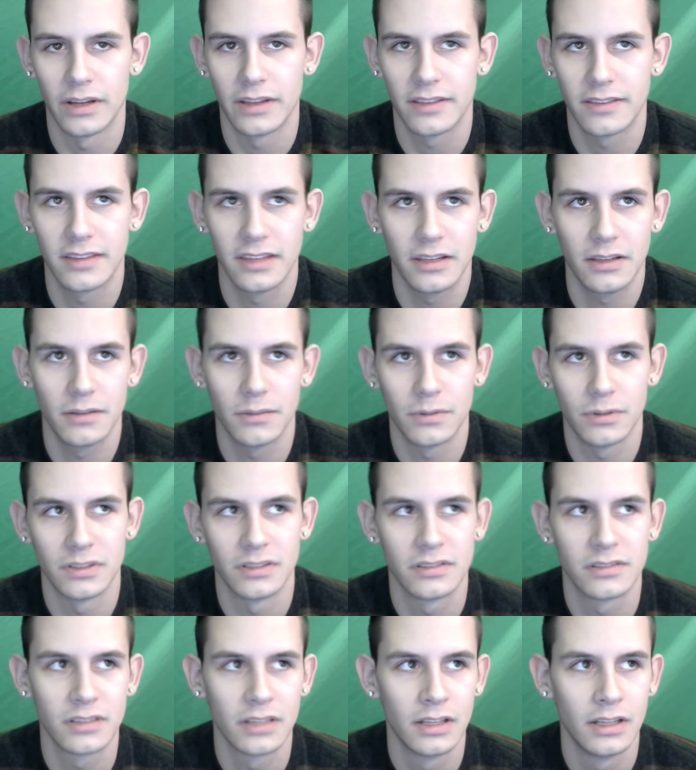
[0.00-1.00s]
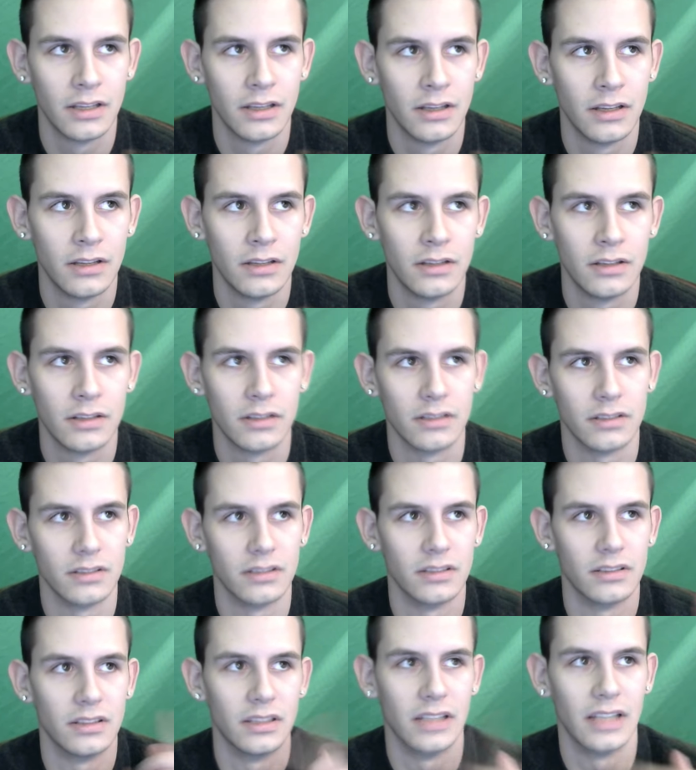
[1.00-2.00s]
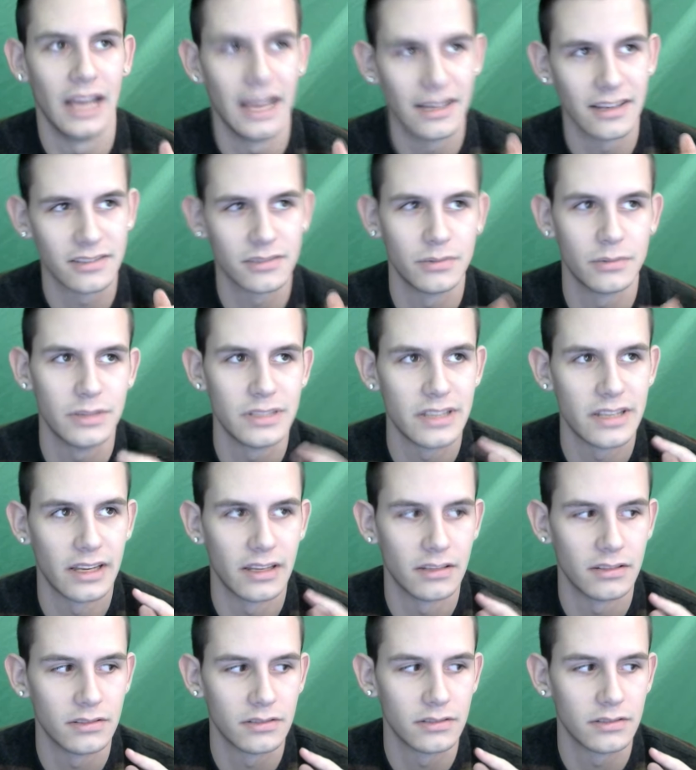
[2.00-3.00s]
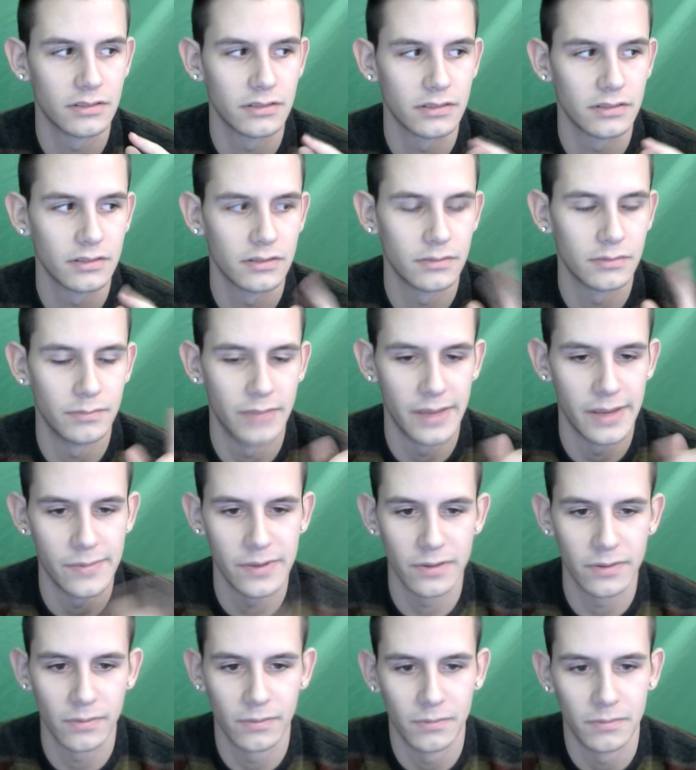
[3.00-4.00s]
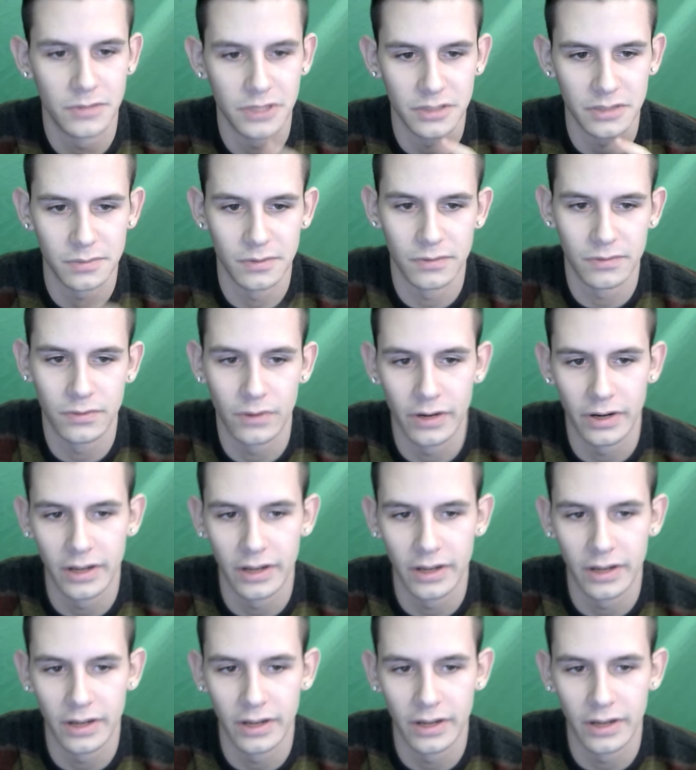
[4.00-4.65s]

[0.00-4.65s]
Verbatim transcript: I think it was last weekend, maybe just before it.